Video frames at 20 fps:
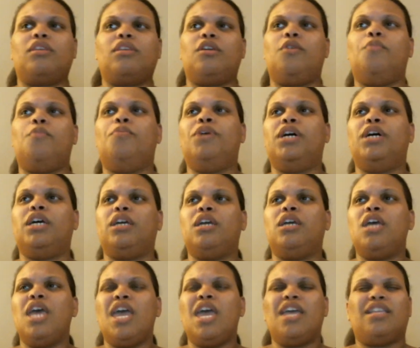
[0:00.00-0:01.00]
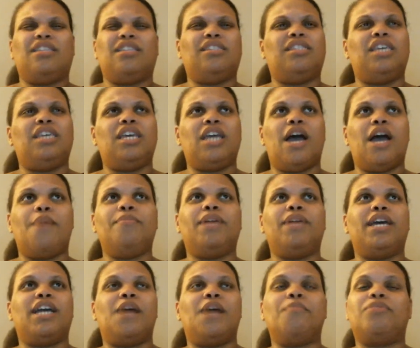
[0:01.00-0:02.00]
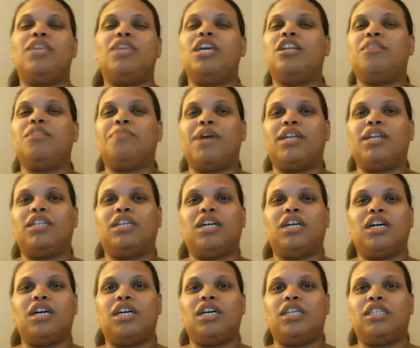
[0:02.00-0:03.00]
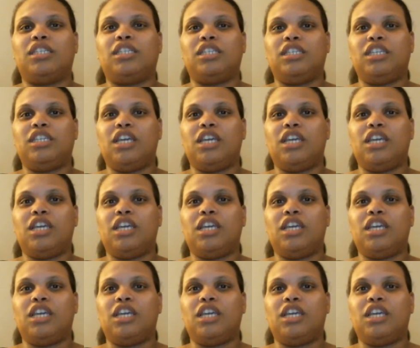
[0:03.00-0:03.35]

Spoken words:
But I'm thinking about it because